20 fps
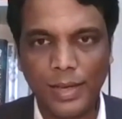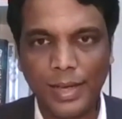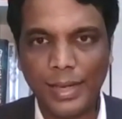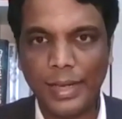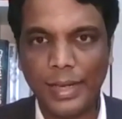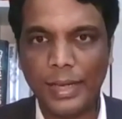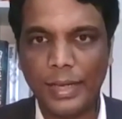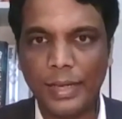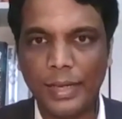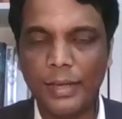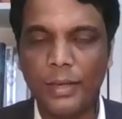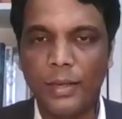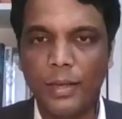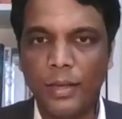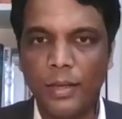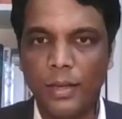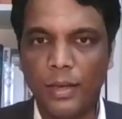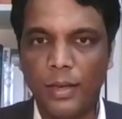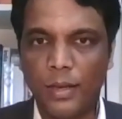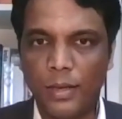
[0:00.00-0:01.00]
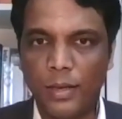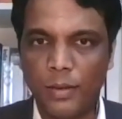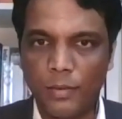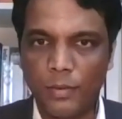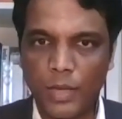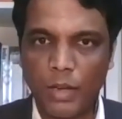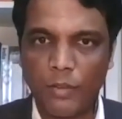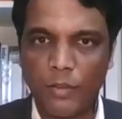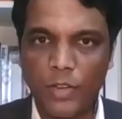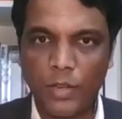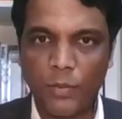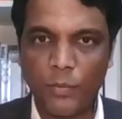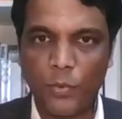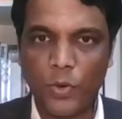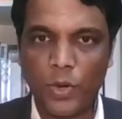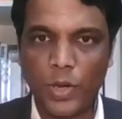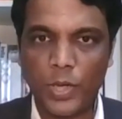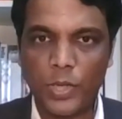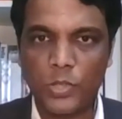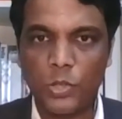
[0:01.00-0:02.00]
lending, uh, crafting
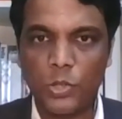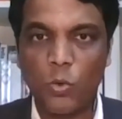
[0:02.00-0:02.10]
products.